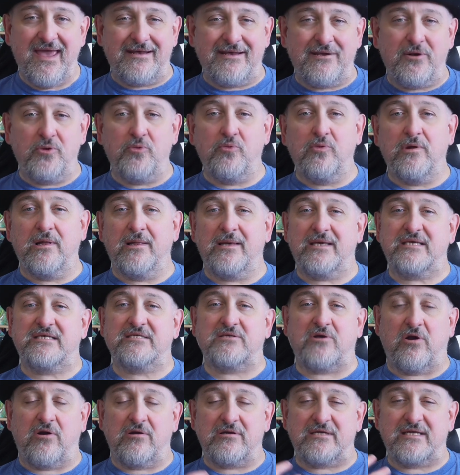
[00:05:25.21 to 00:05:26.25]
You really
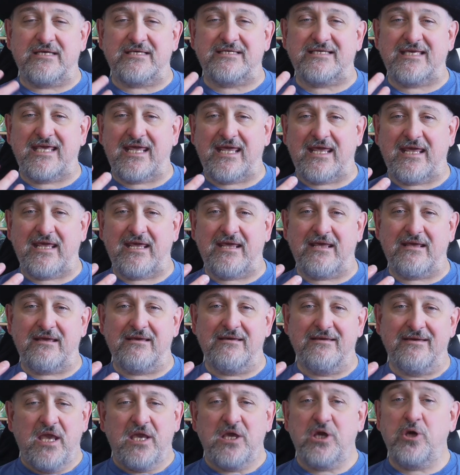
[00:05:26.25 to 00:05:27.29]
start to see
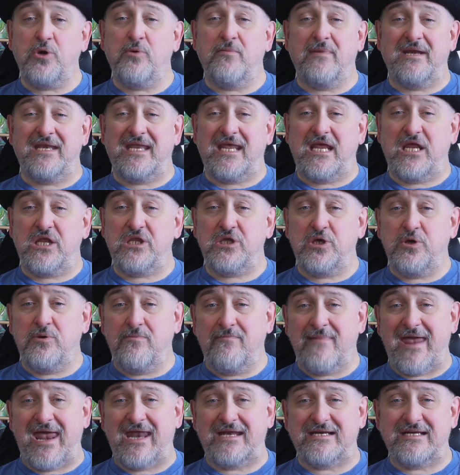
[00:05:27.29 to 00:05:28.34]
human
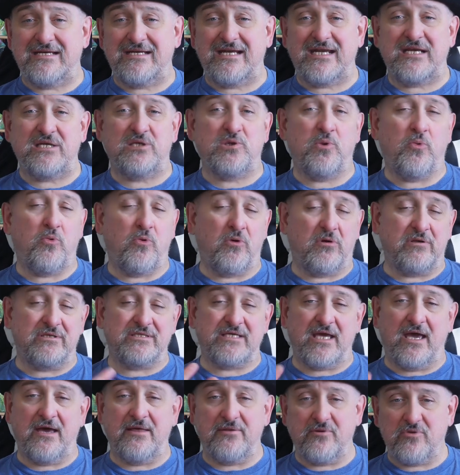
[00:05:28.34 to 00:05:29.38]
inhumanity
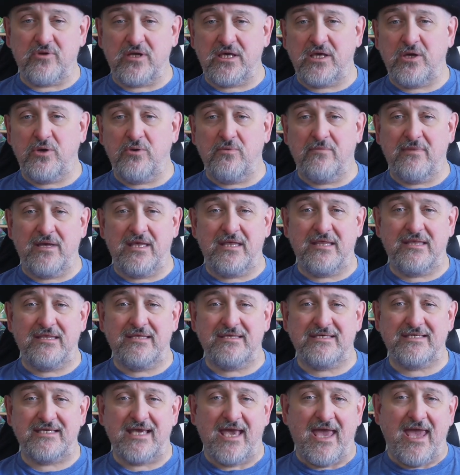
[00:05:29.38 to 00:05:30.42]
towards other
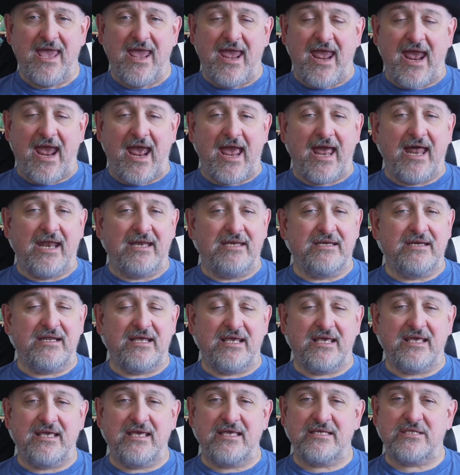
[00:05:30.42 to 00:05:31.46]
humans, and
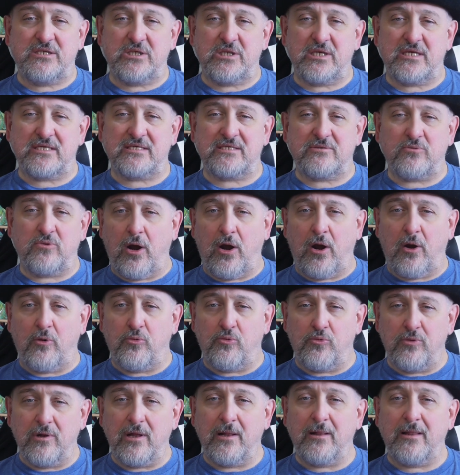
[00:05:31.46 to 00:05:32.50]
it's just a
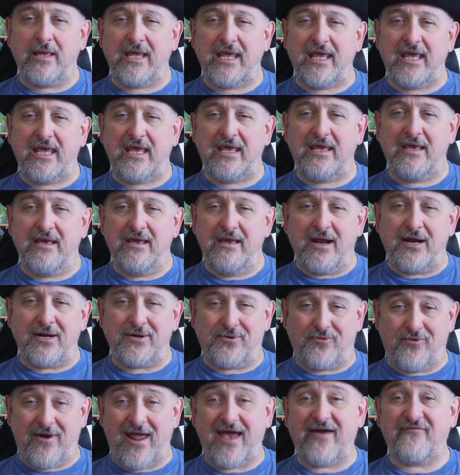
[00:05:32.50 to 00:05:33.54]
really
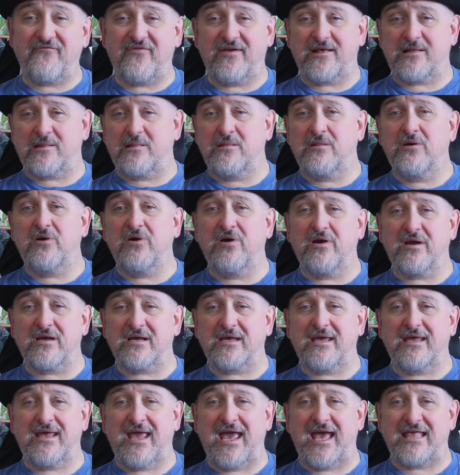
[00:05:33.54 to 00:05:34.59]
graphic
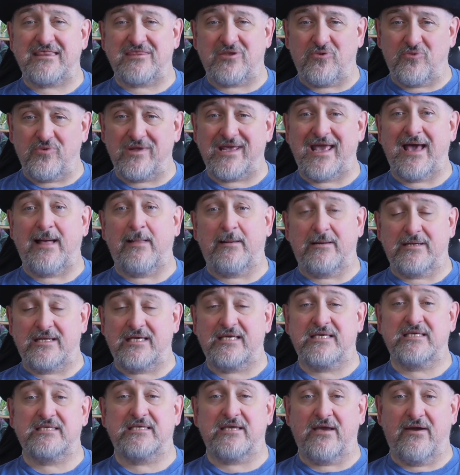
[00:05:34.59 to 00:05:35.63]
look at the
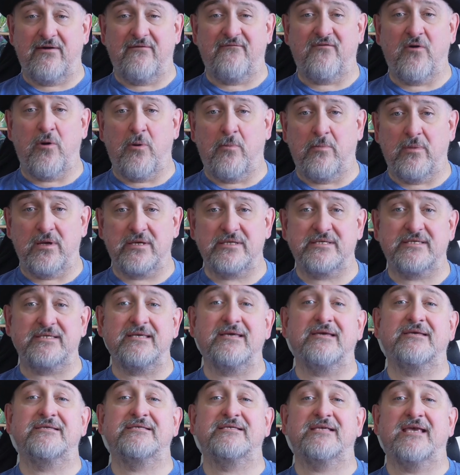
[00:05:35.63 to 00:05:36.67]
realities of
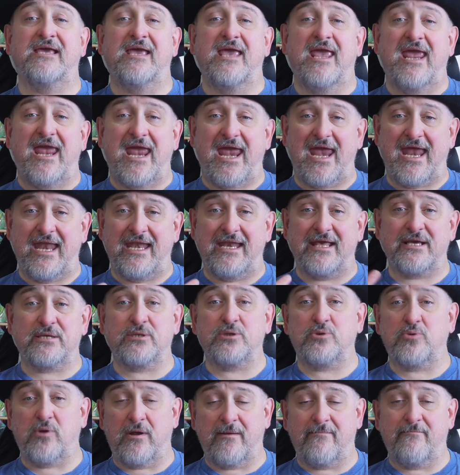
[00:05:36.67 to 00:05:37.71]
homelessness and
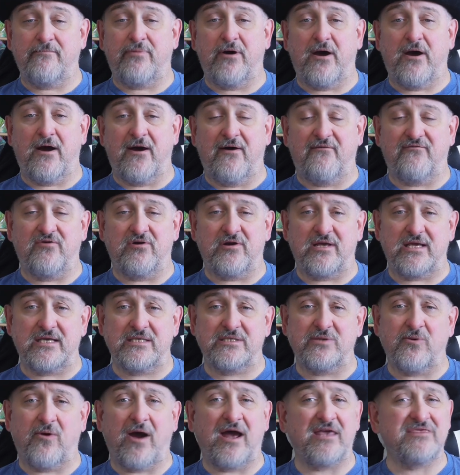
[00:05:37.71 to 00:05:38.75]
extreme poverty.
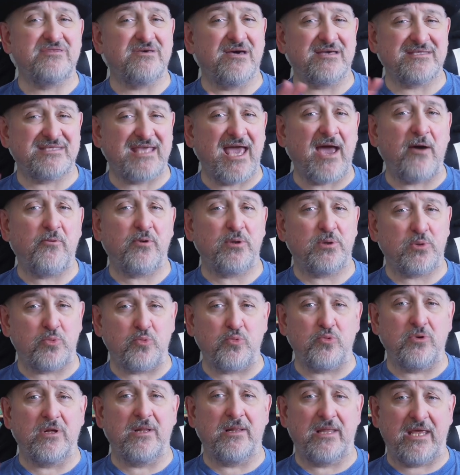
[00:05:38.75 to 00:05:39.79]
So I thought that was
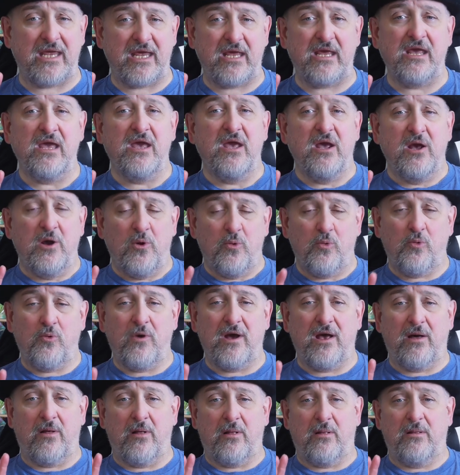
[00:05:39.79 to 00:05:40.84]
really
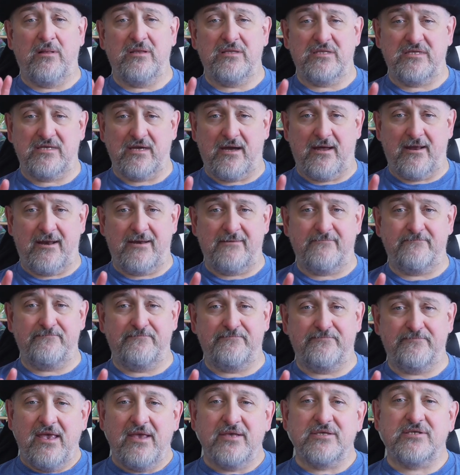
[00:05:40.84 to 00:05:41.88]
well done.
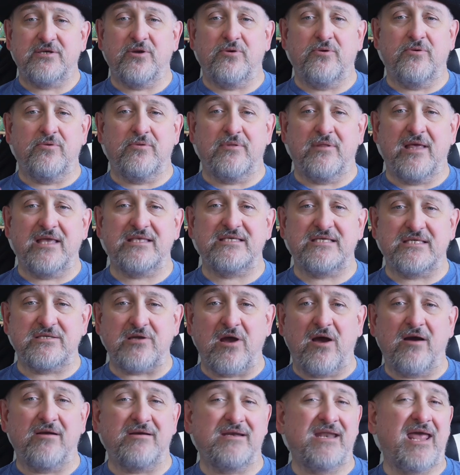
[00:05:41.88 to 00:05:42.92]
So let's
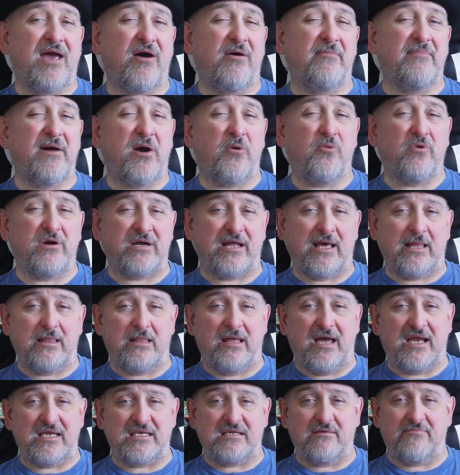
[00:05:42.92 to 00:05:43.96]
talk now about what I
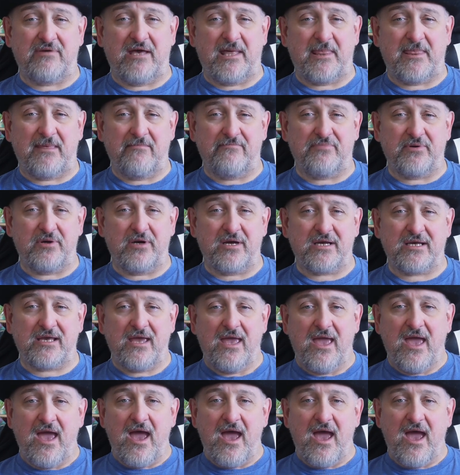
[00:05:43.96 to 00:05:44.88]
liked about the book.